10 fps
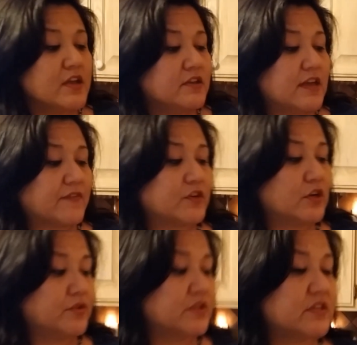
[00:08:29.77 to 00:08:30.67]
You have to
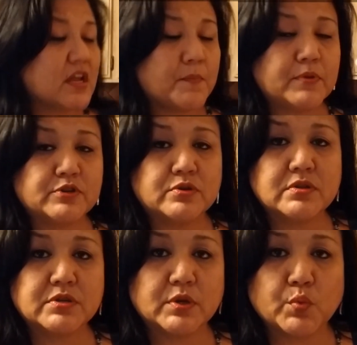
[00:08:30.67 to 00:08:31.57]
learn the temperature
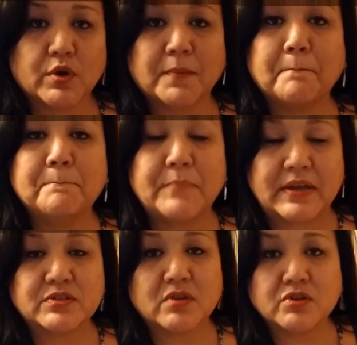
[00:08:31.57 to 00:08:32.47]
that's going to work
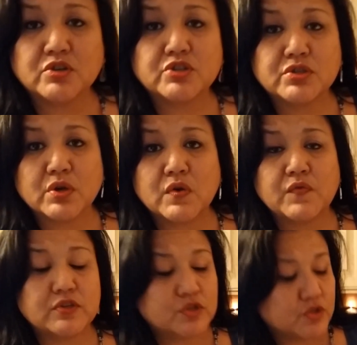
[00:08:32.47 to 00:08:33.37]
best on your stove.
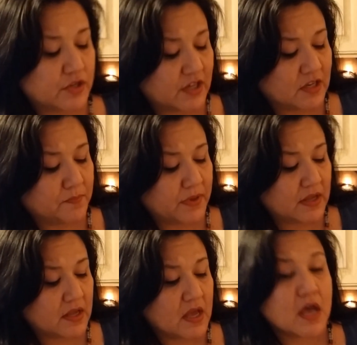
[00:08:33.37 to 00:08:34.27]
It's usually going to
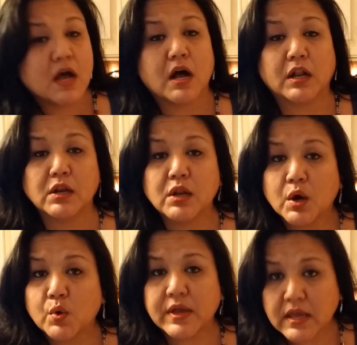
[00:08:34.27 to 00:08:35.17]
be a
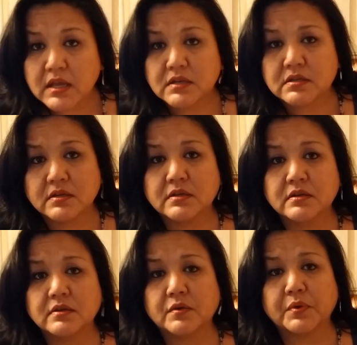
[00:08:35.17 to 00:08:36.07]
low heat,
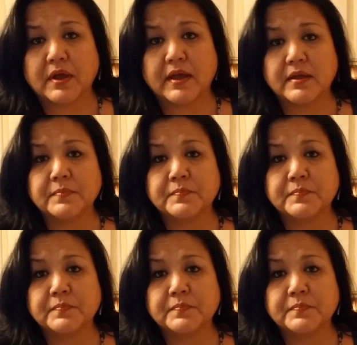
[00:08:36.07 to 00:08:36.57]
okay?